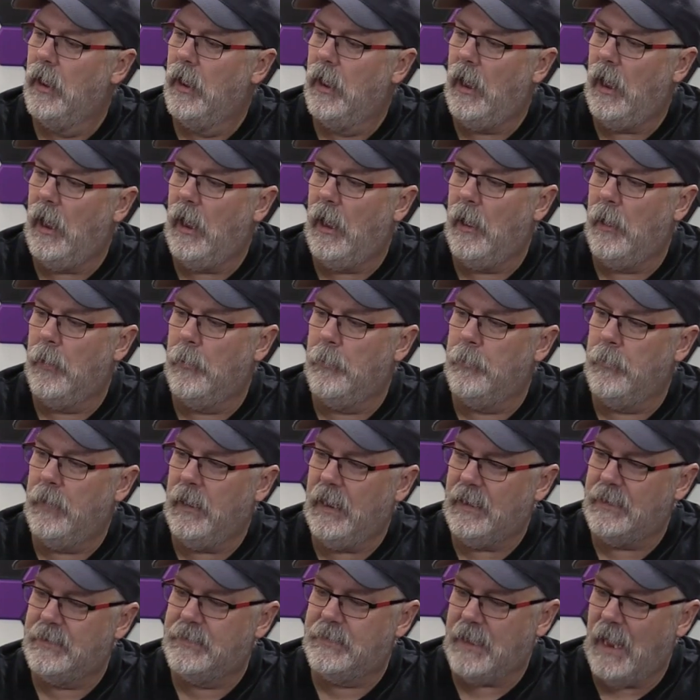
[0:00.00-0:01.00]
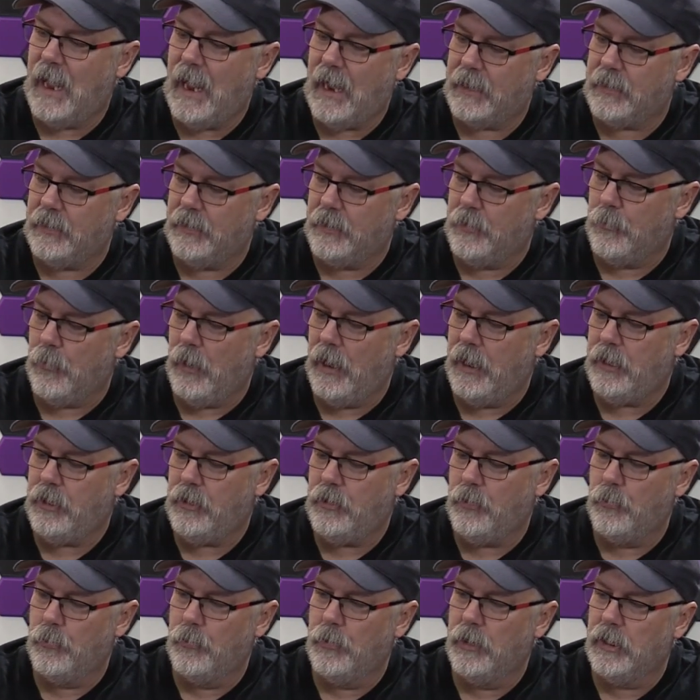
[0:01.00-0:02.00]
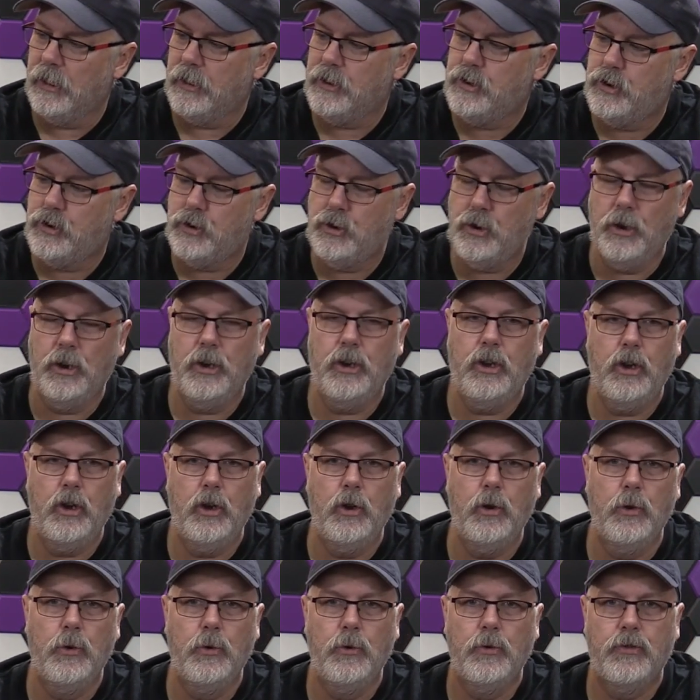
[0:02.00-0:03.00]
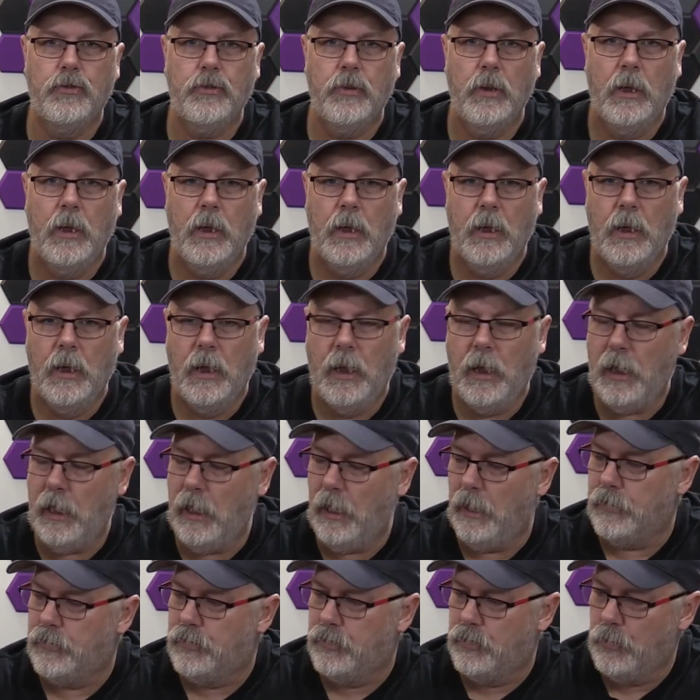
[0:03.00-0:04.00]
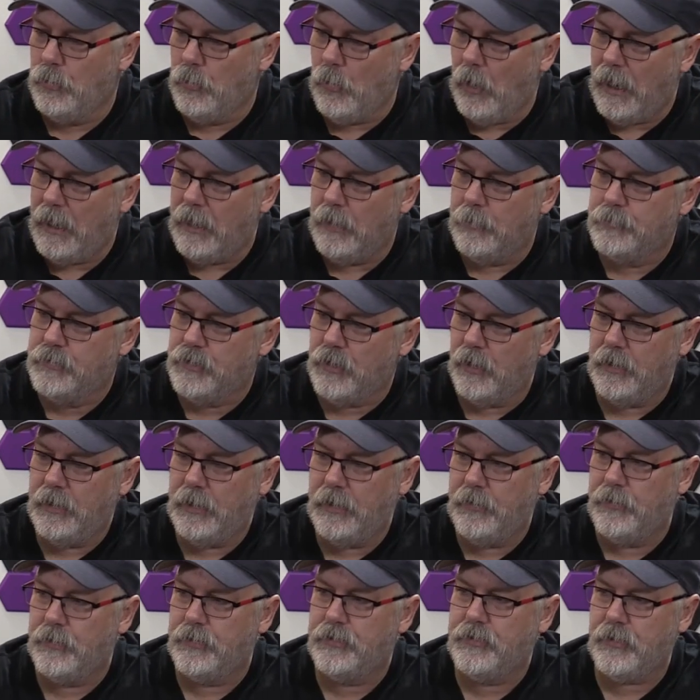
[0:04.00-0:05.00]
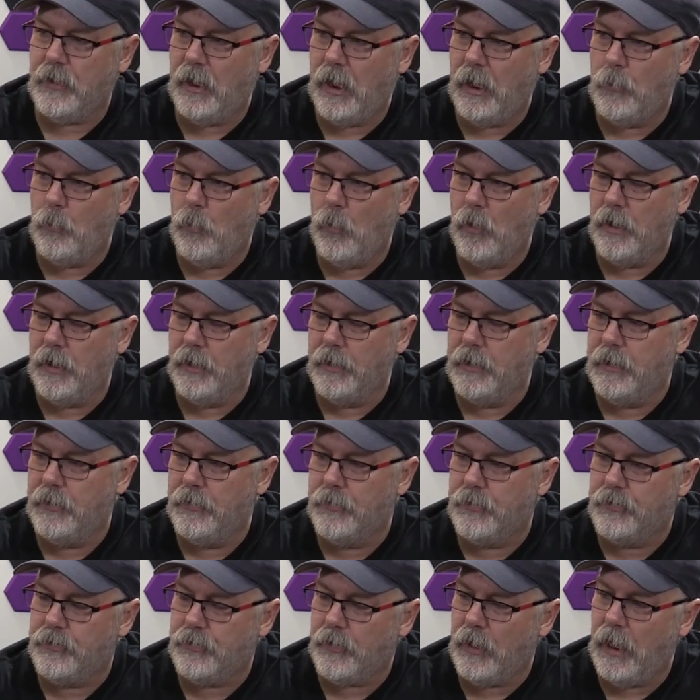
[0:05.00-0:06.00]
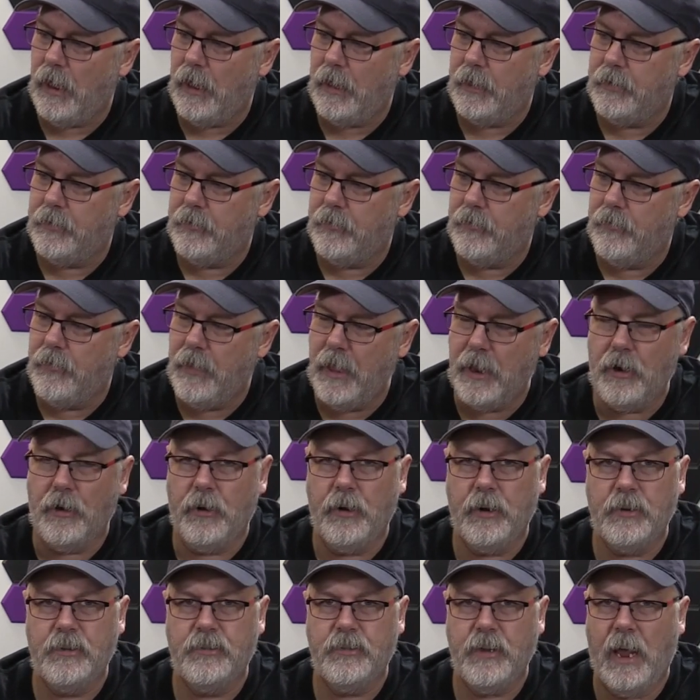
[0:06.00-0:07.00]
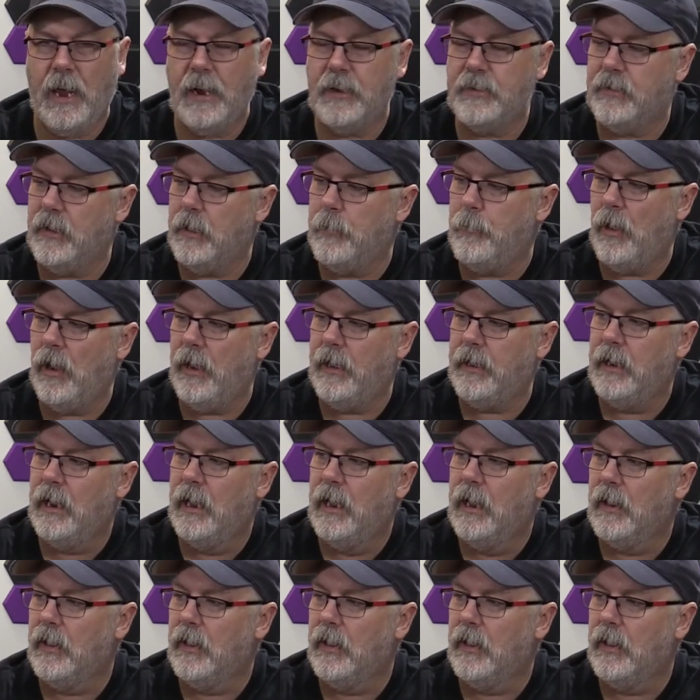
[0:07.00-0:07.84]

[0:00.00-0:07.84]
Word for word: um, exactly right, you really should use uh, two items on either side, one on either side that are exact same height.